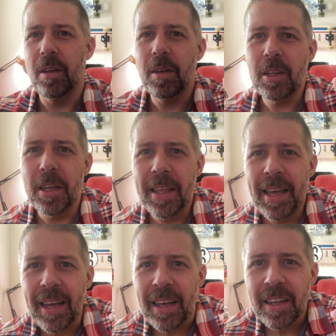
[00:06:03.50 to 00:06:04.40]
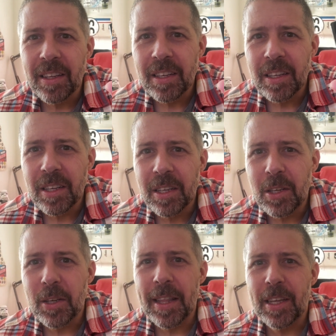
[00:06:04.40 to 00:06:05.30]
Look at that.
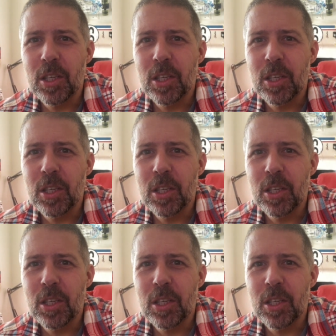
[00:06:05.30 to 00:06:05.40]
Look at that